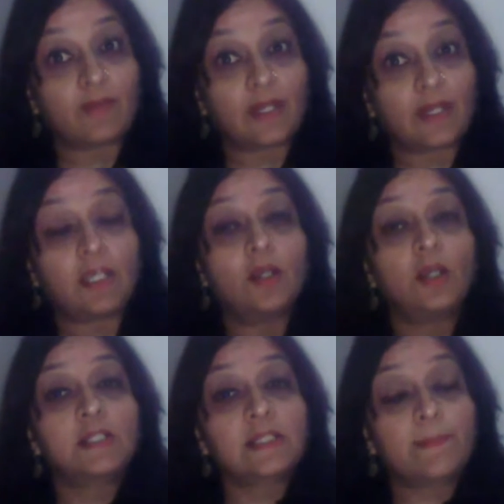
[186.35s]
very
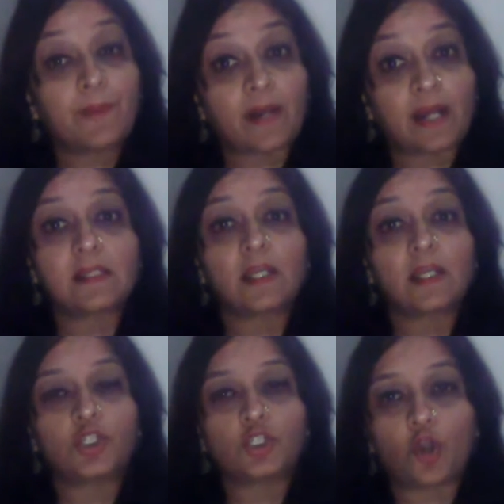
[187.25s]
surprising
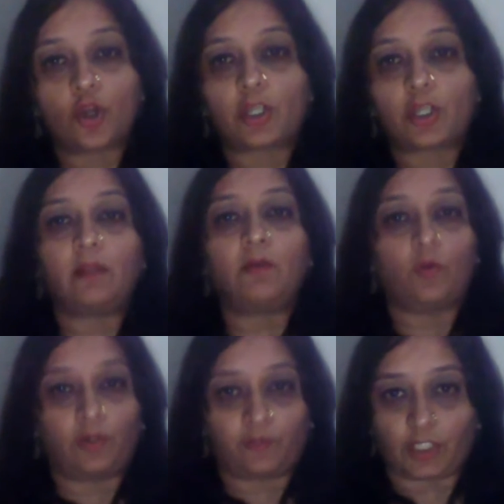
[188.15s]
and shocking
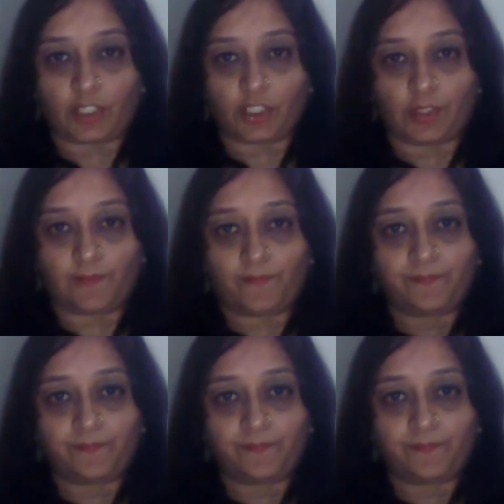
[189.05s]
notification.